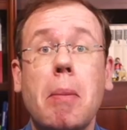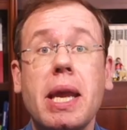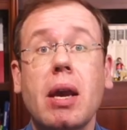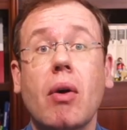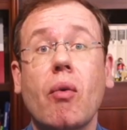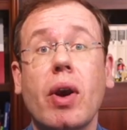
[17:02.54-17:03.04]

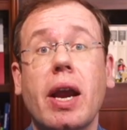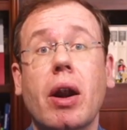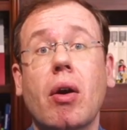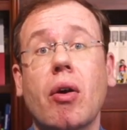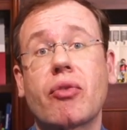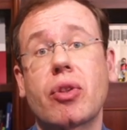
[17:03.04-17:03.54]
Be
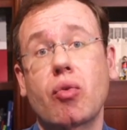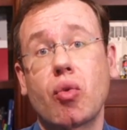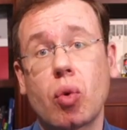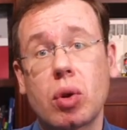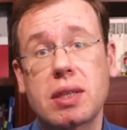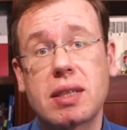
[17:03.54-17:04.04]
aware of the
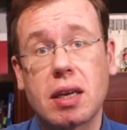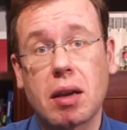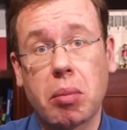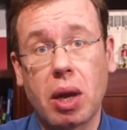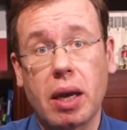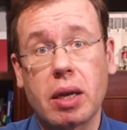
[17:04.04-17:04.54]
rules that
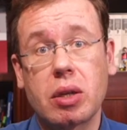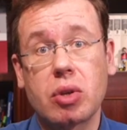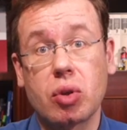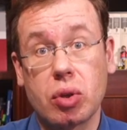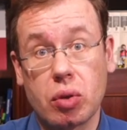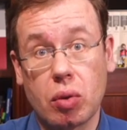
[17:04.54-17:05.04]
apply
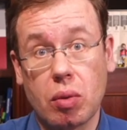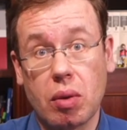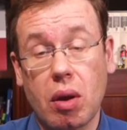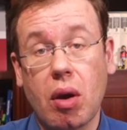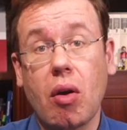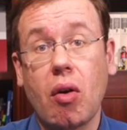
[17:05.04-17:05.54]
to you.
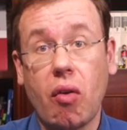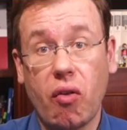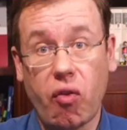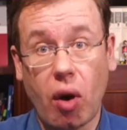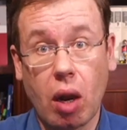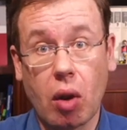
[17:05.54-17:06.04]

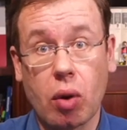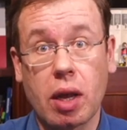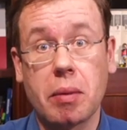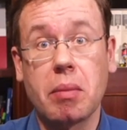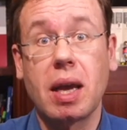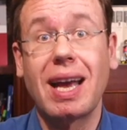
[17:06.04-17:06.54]
Follow them